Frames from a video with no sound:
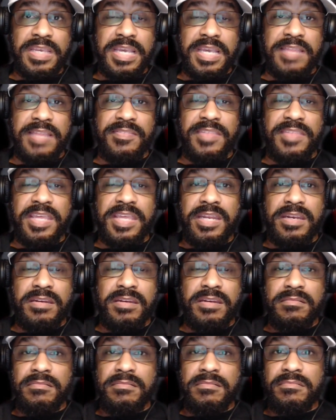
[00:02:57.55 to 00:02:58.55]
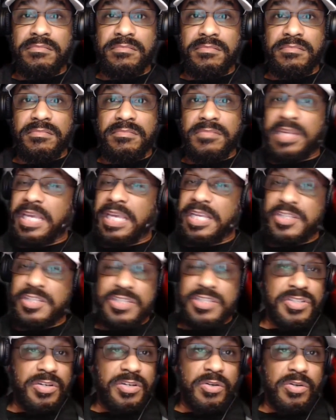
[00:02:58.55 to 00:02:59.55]
And then he
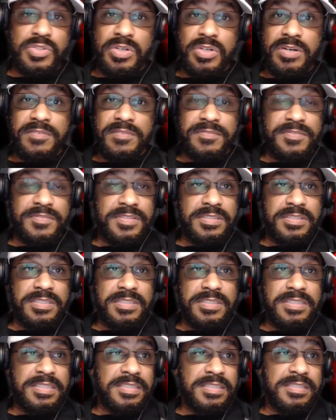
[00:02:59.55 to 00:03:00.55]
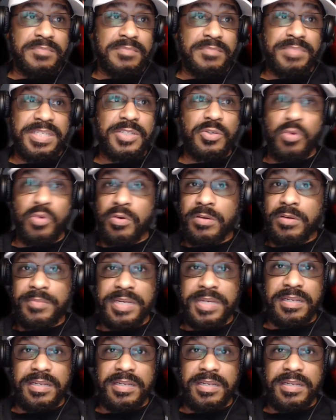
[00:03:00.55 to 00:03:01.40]
just goes off to be dormant